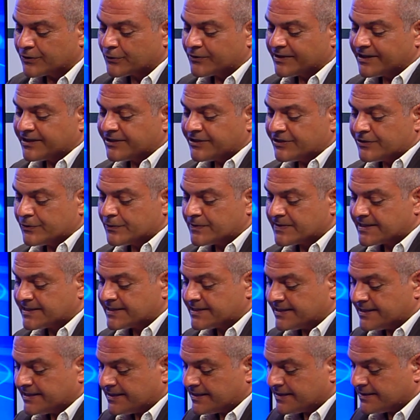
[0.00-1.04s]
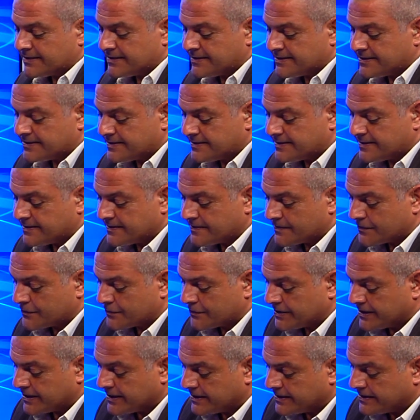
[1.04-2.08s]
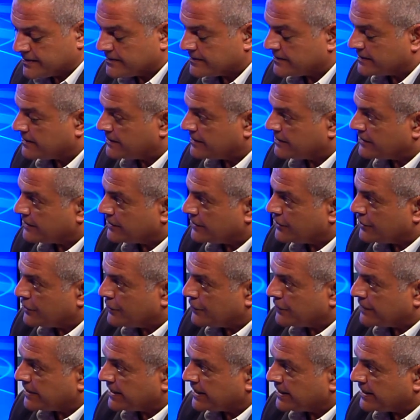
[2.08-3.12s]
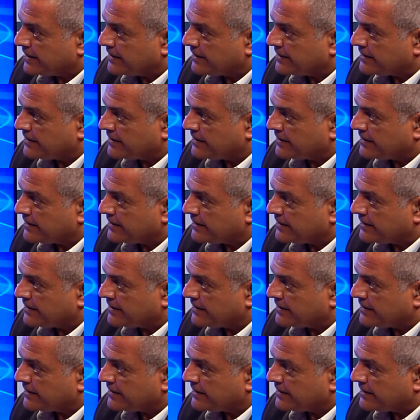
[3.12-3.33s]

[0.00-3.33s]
where do you see this district going?